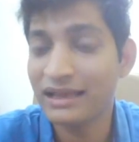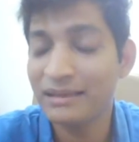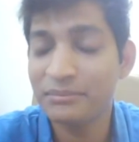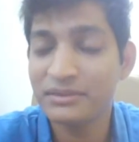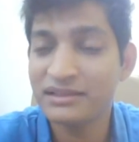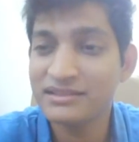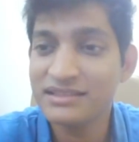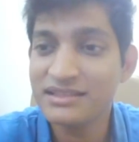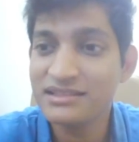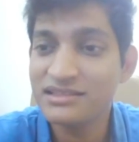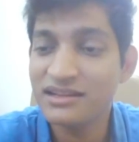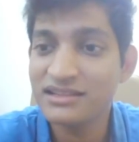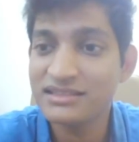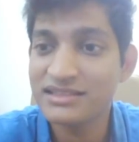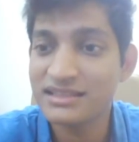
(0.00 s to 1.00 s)
and because it's
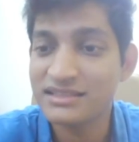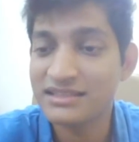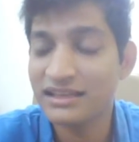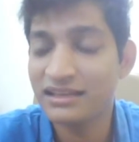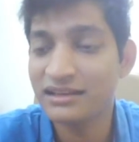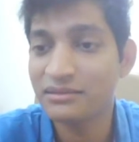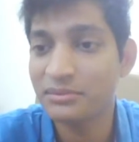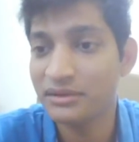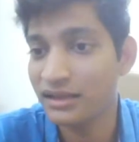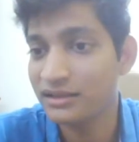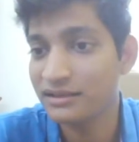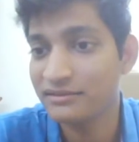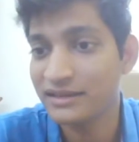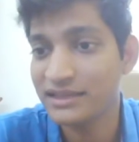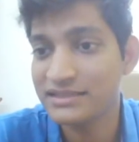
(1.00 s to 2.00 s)
not sustainable
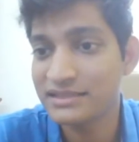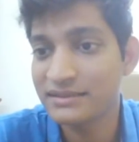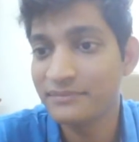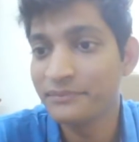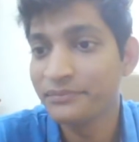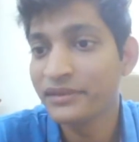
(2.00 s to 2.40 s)
otherwise,